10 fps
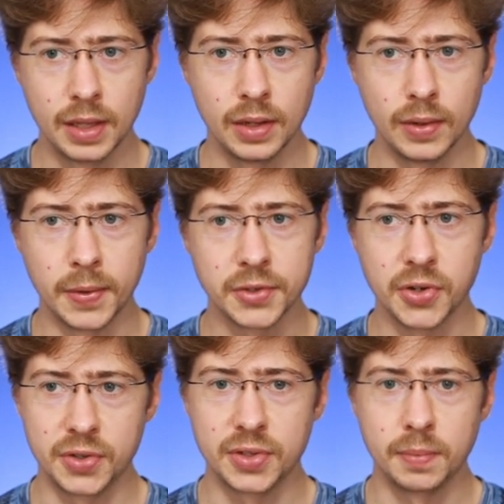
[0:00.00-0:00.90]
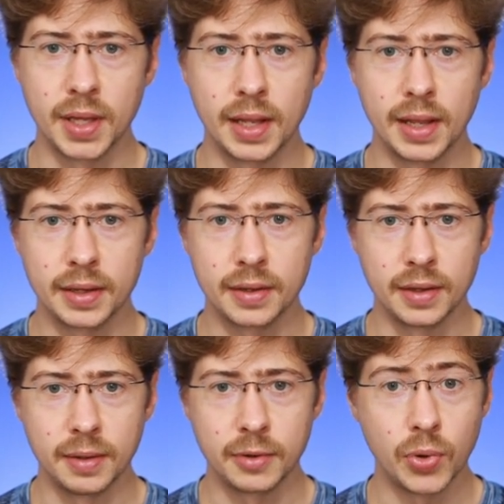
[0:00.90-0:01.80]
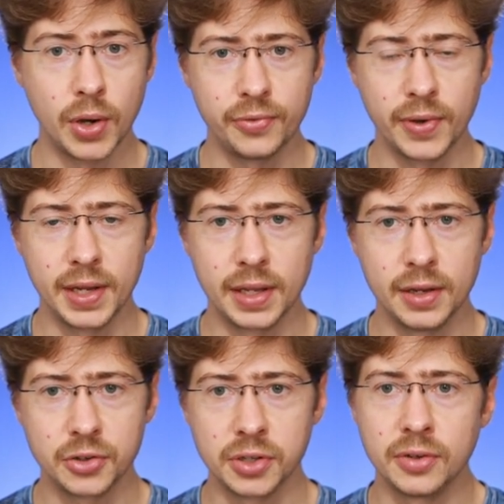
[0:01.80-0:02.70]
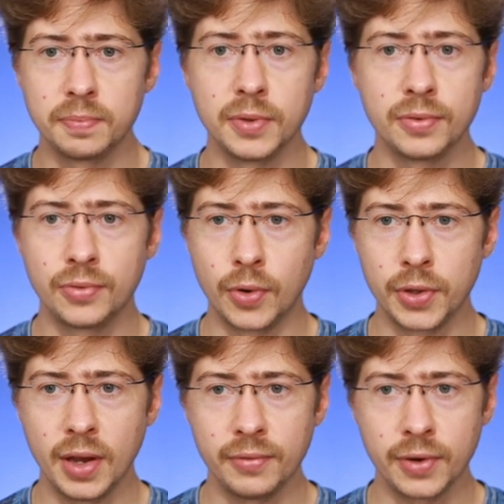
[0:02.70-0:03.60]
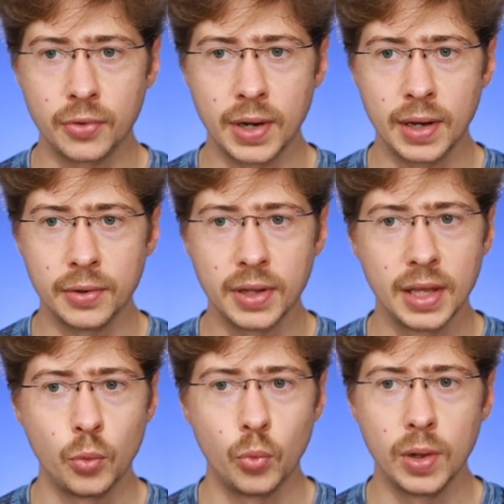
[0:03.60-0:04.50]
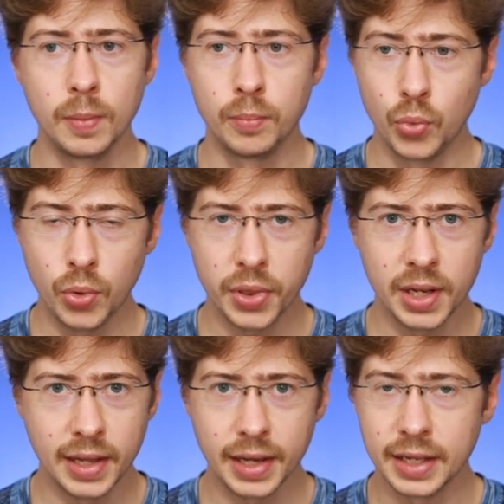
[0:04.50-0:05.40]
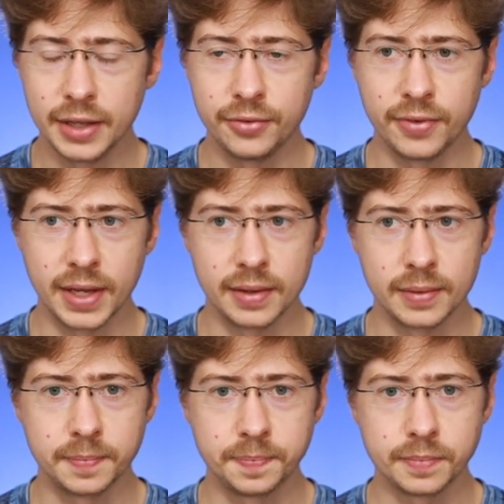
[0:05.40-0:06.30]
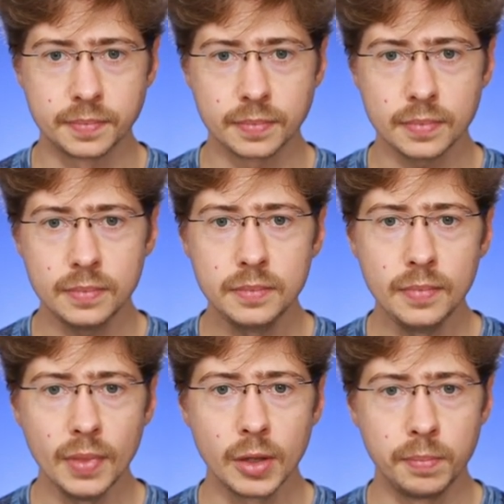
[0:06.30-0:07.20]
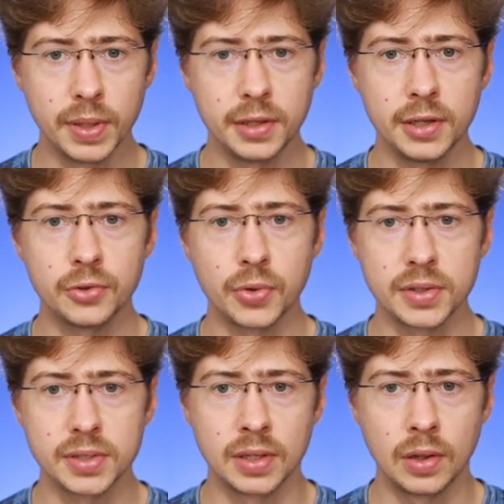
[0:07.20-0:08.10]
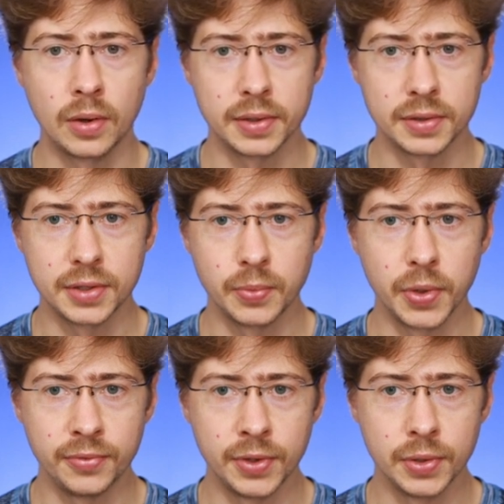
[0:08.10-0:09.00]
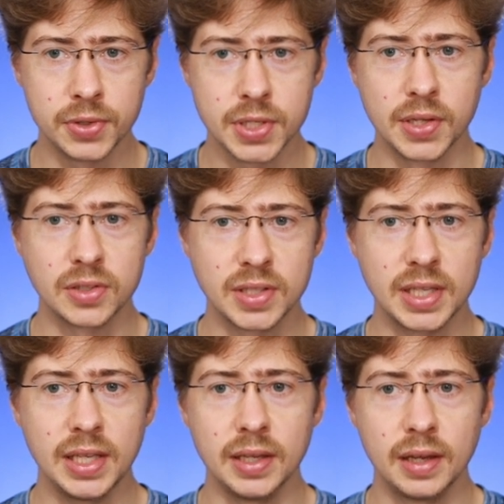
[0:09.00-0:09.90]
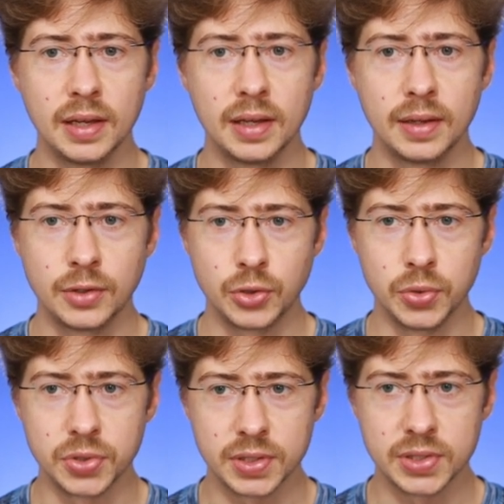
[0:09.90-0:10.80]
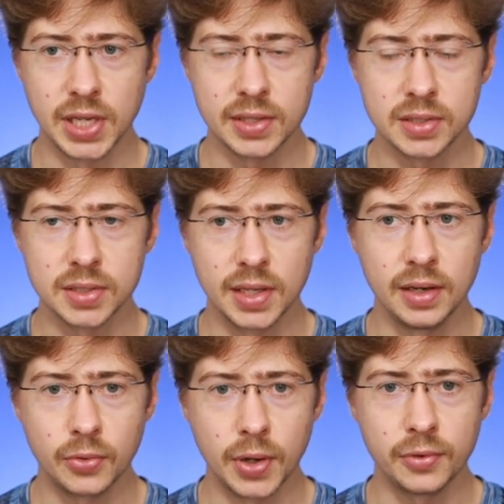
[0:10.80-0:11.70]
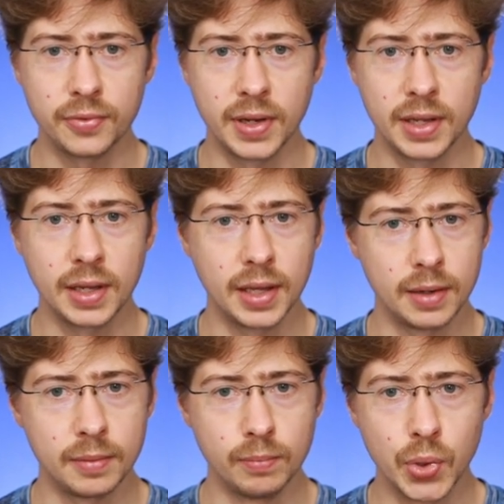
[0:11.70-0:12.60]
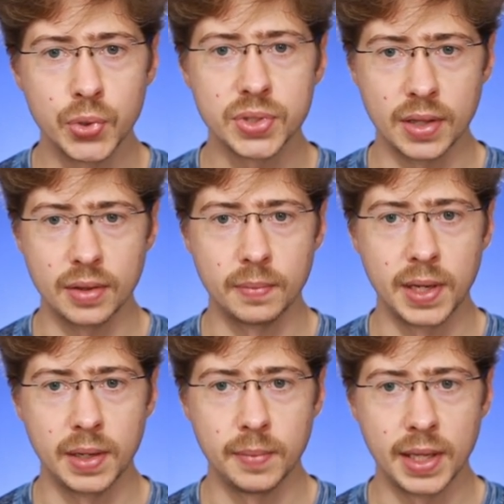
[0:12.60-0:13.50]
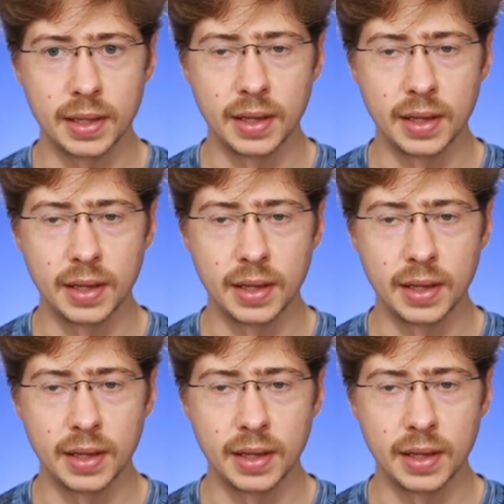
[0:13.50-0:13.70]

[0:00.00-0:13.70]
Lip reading: Launching something like a crowdfunding initiative before you have a crowd will more than likely fail. Building trust and loyalty with viewers is key to success in crowdfunding and most other money-making